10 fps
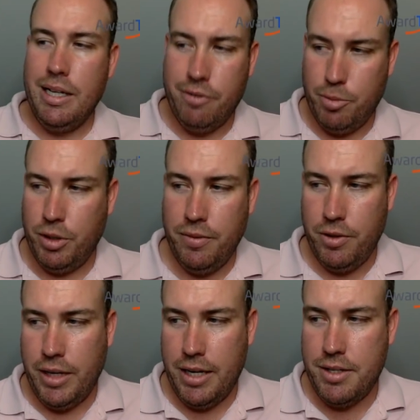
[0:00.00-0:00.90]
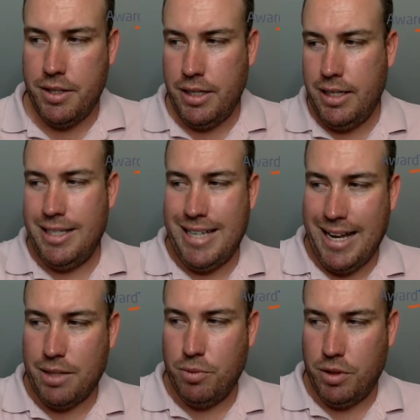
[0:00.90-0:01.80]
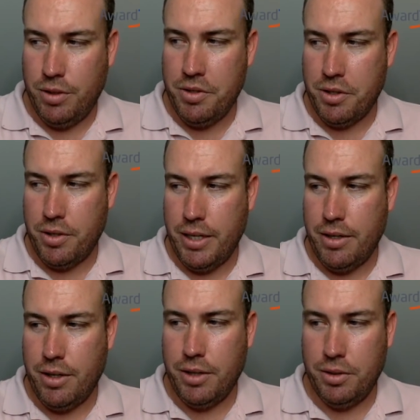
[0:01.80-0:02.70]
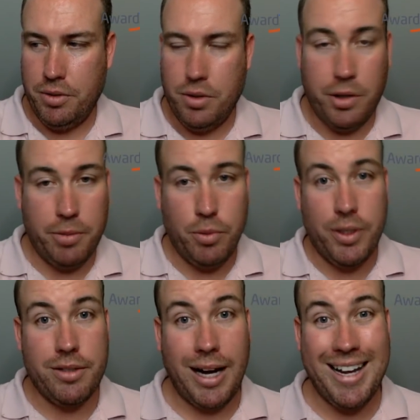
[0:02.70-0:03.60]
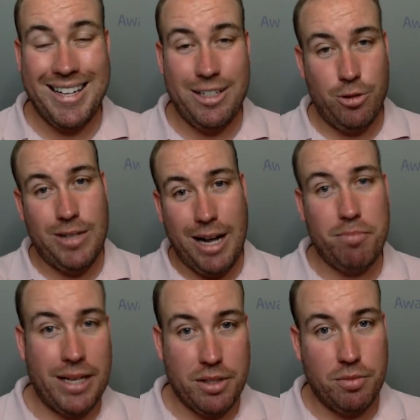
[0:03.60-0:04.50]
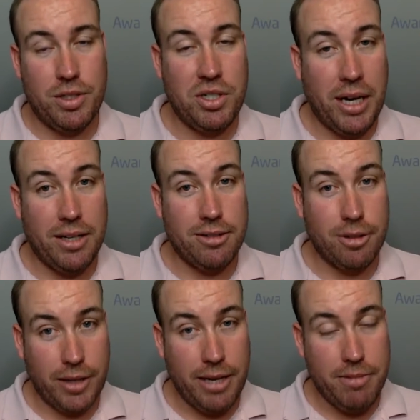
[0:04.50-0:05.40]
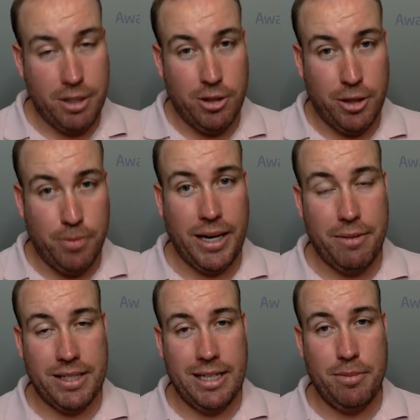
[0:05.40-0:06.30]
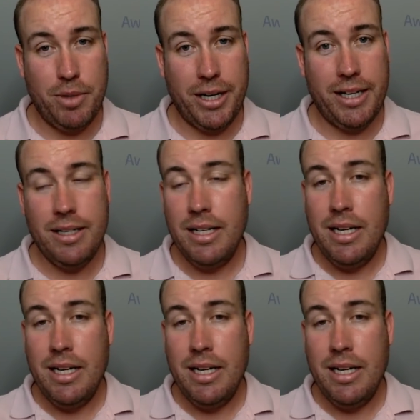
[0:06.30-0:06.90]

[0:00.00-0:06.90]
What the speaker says: If we believe you engaged in any of these acts, we'll close your credit card. You'll lose all your points, i.e. do not mess with Chase. Okay? You can combine with anybody